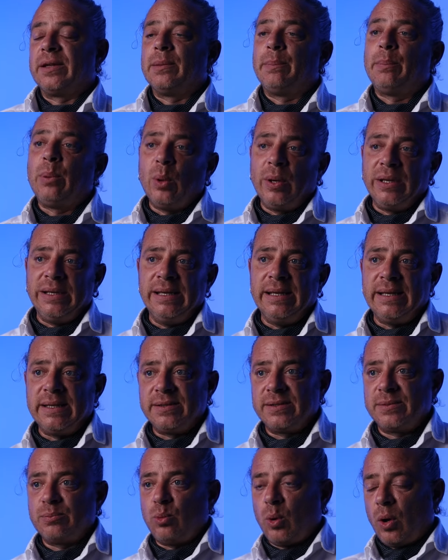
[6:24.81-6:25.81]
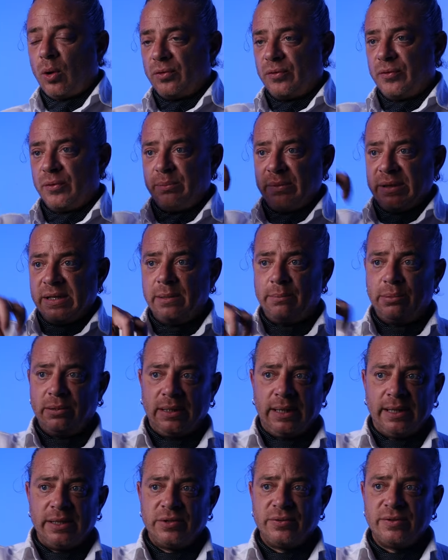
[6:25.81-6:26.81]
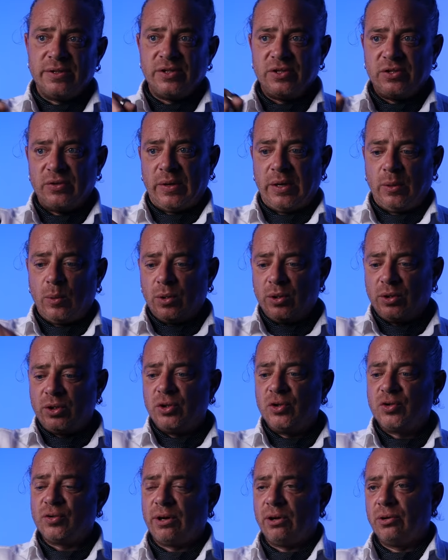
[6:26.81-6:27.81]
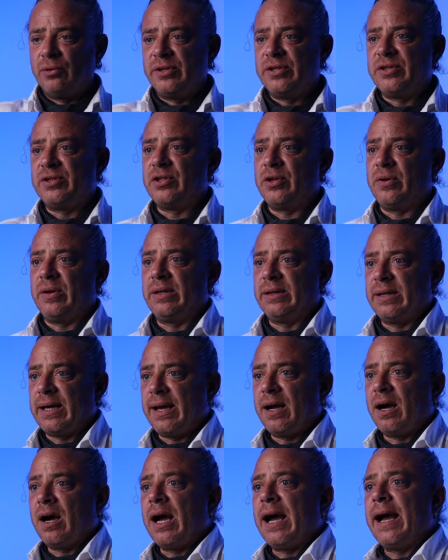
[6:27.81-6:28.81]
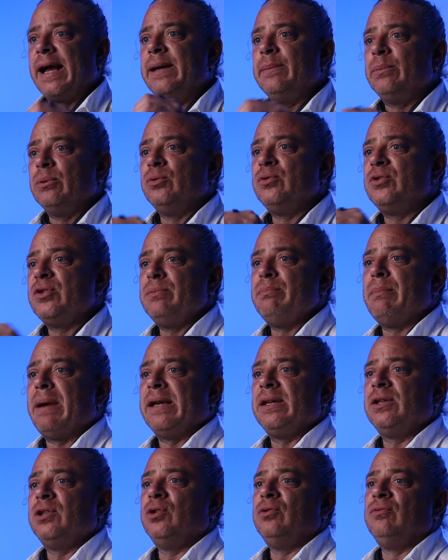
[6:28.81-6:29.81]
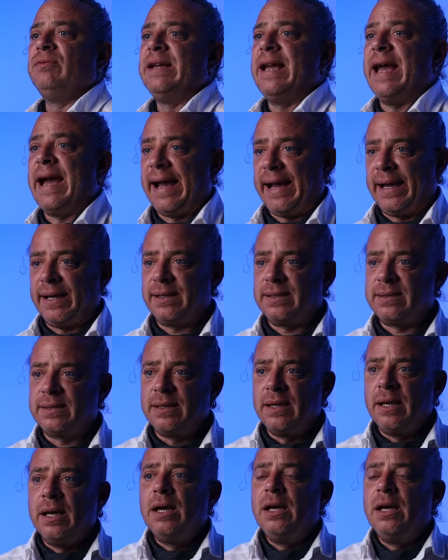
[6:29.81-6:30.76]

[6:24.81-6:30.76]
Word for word: The point is, what the manipulator is doing, what the controller is doing, they are able to make you react.